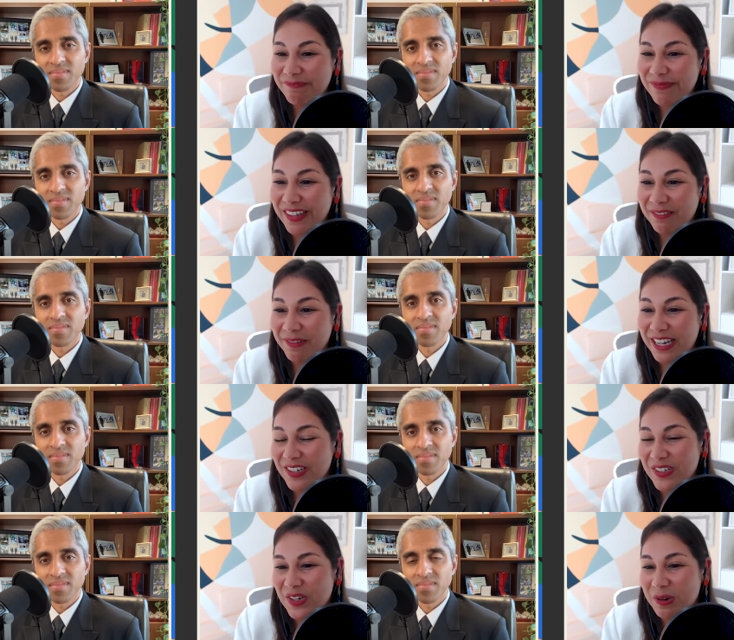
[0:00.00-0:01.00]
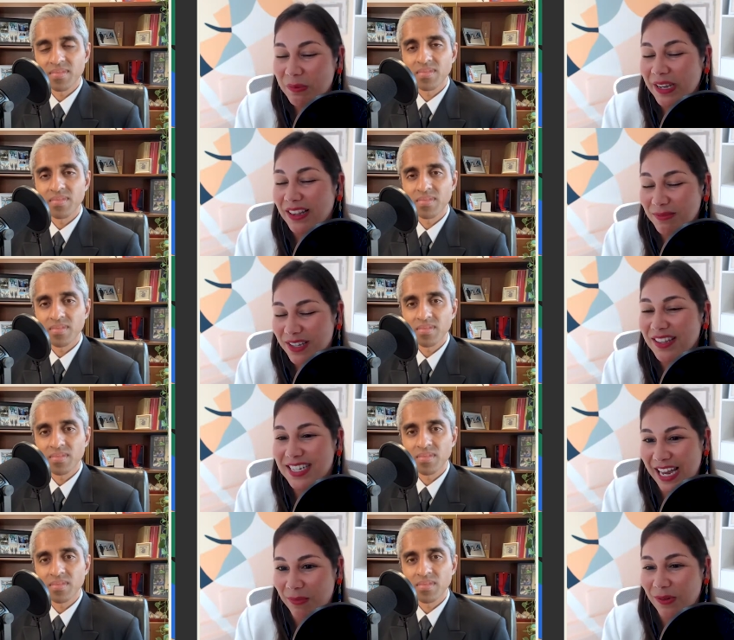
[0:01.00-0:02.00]
Speaker 1: And we need to start bringing them to the
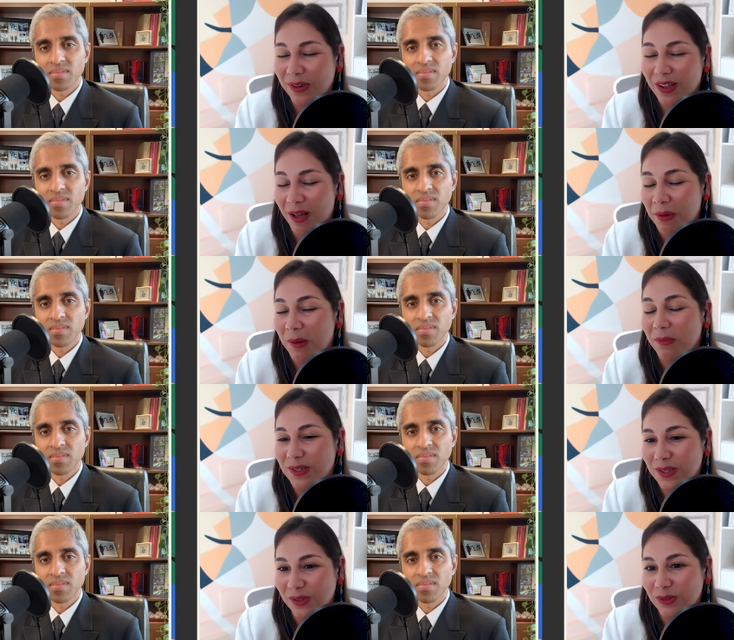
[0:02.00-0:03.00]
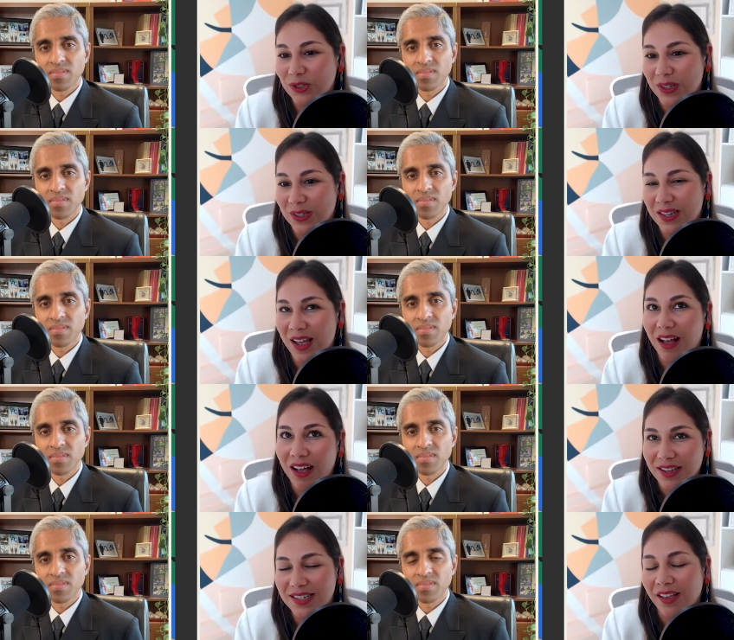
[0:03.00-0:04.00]
table to come up with solutions, not
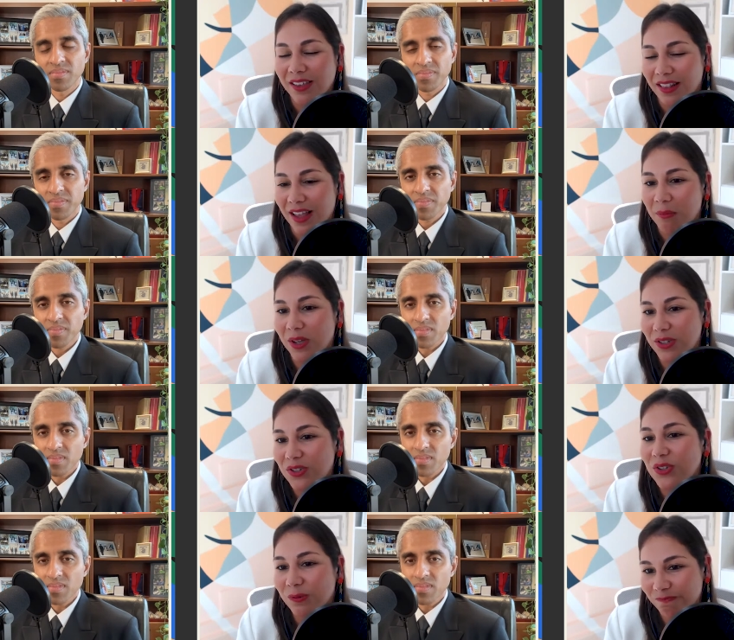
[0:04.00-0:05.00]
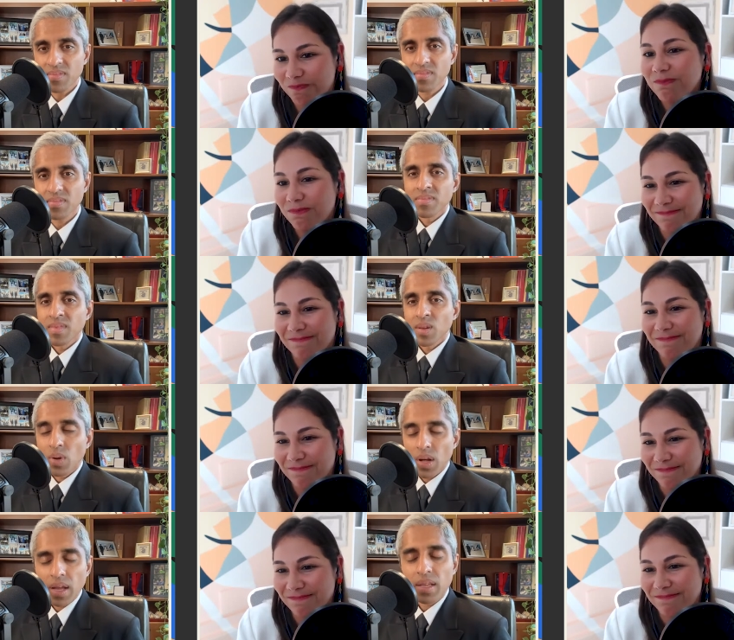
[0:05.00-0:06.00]
us telling them what to do.
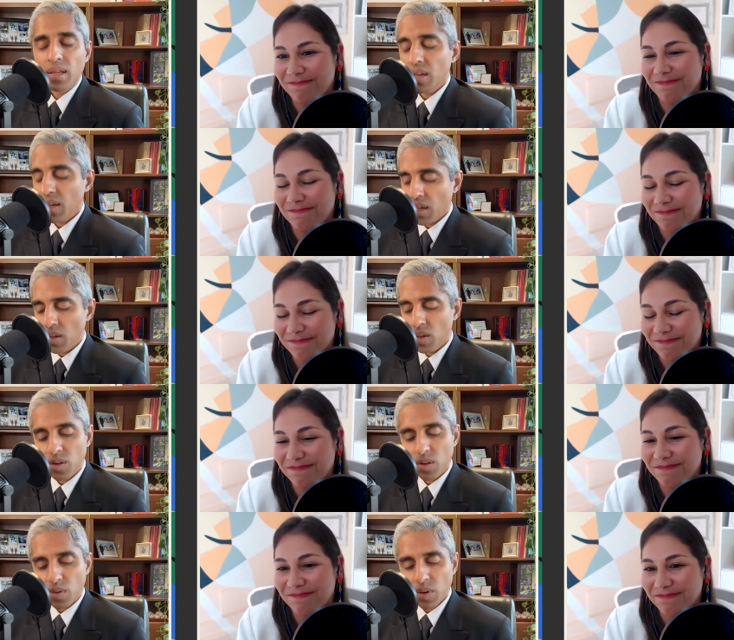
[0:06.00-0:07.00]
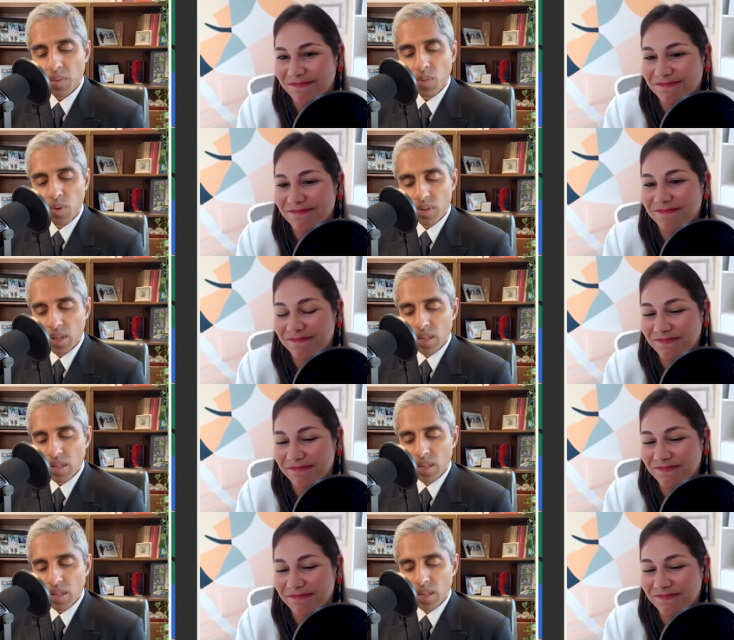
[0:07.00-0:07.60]
Speaker 2: Well, I, I couldn't agree more that